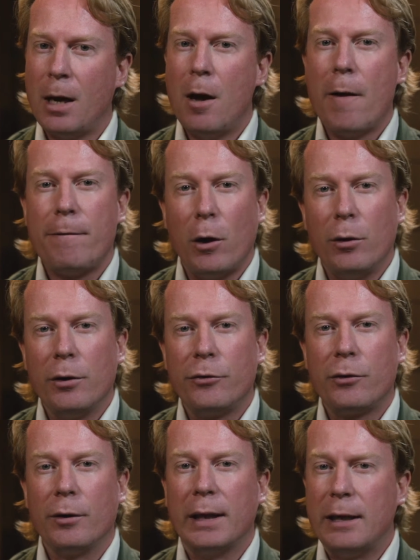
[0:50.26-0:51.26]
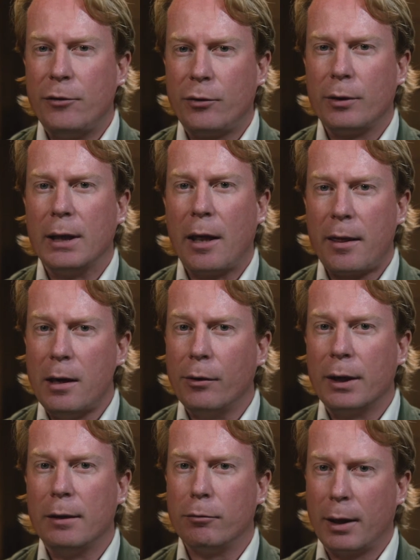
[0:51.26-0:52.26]
focused on the history and
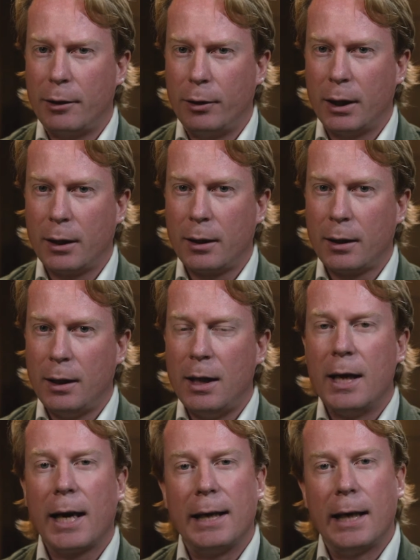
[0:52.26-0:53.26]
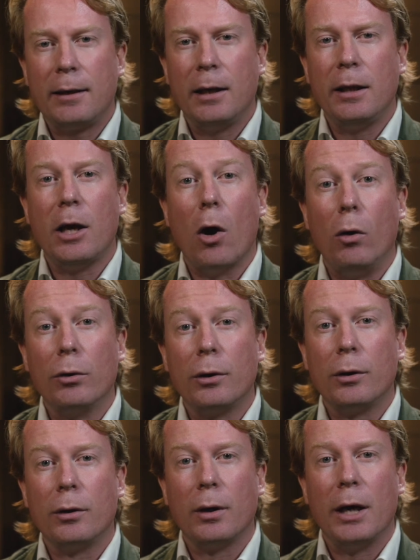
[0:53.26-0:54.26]
theory of rhetoric, connecting the
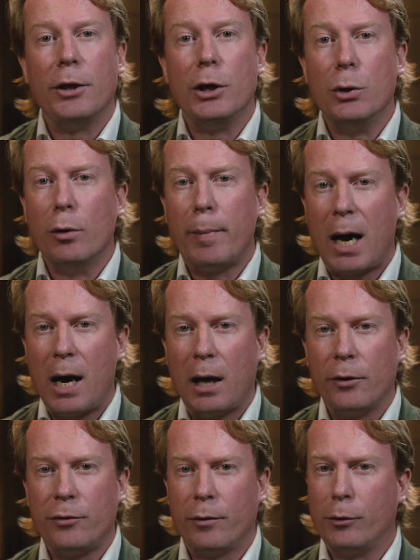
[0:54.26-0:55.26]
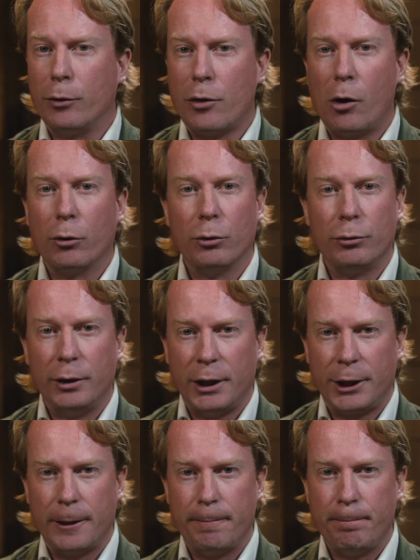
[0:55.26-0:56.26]
older and the newer parts of the rhetorical
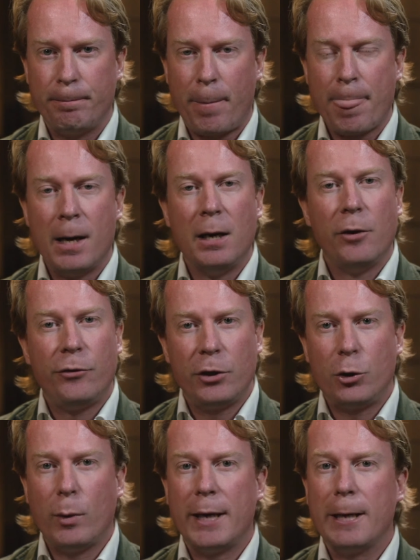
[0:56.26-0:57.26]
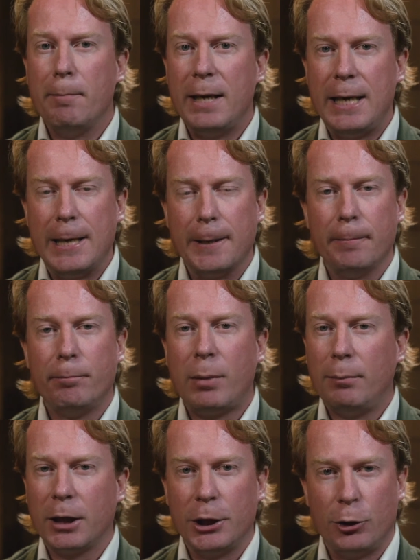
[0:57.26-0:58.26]
tradition, situating media,
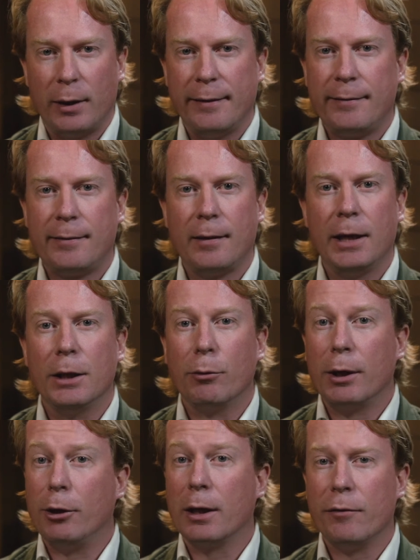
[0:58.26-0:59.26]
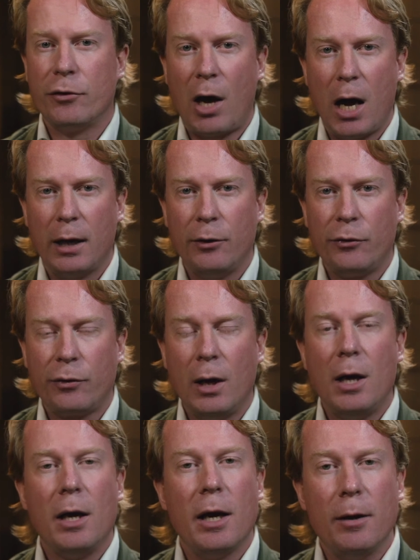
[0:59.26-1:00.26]
public address, and the rhetoric of science
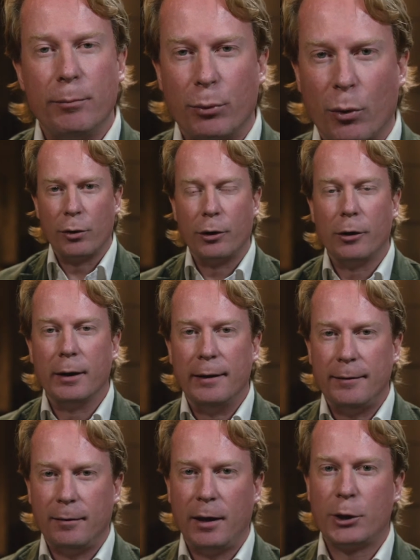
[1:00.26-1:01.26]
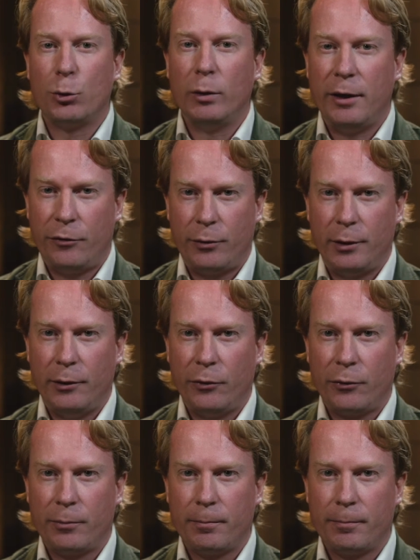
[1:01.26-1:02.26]
in broader intellectual histories.